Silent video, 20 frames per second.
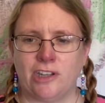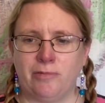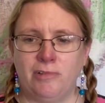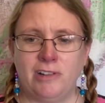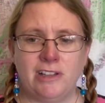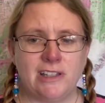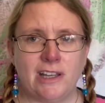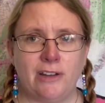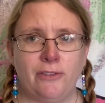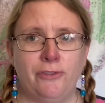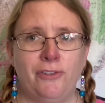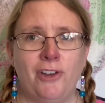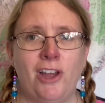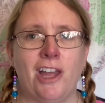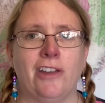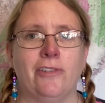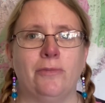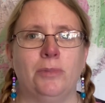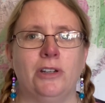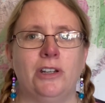I've written down
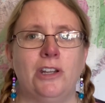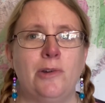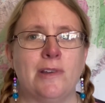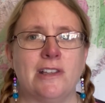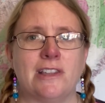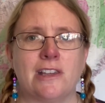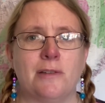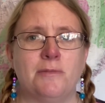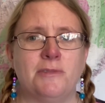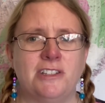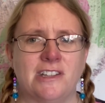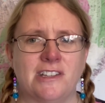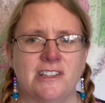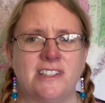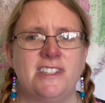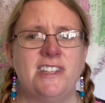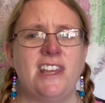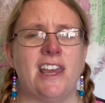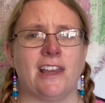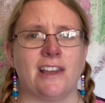5, but no, it comes to
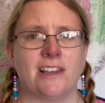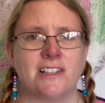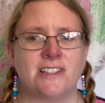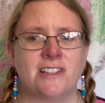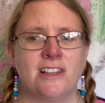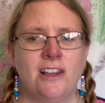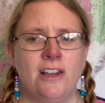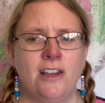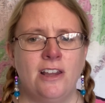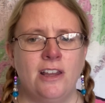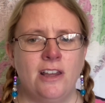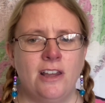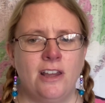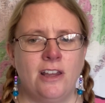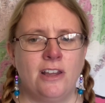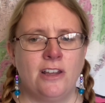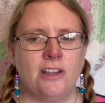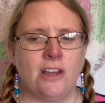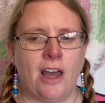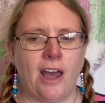6.
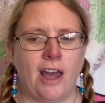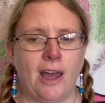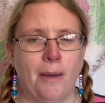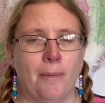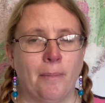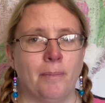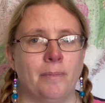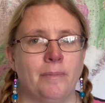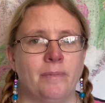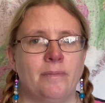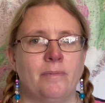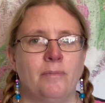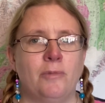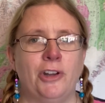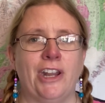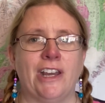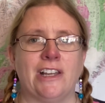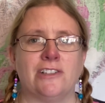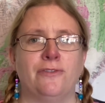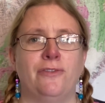Well,
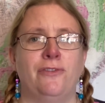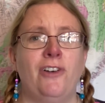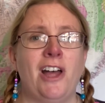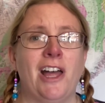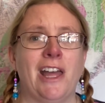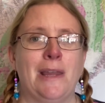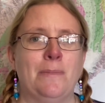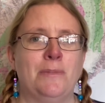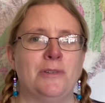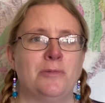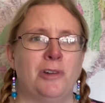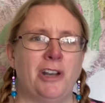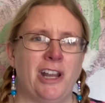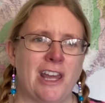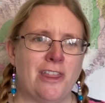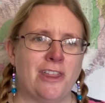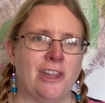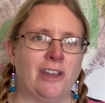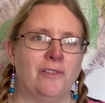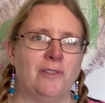next, vibes, what
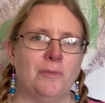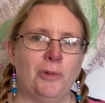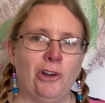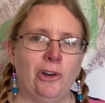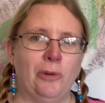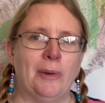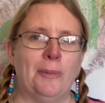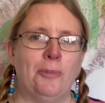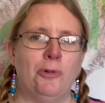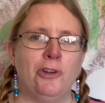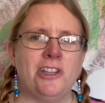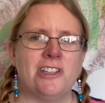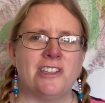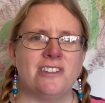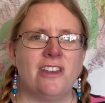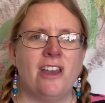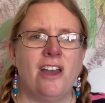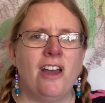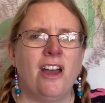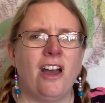I think of it, polar bear
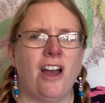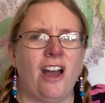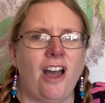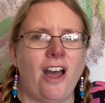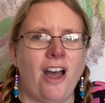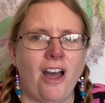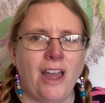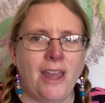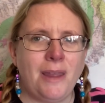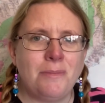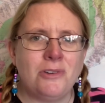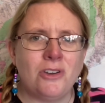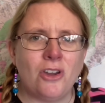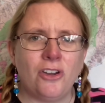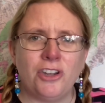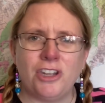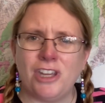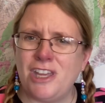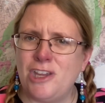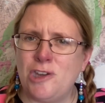points. I'm
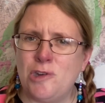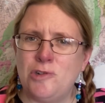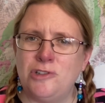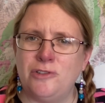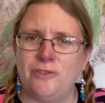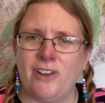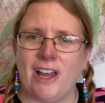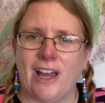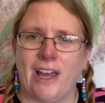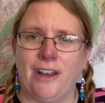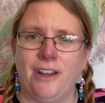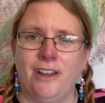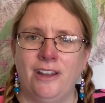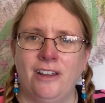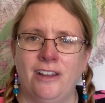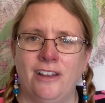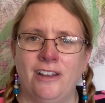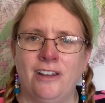not a huge fan.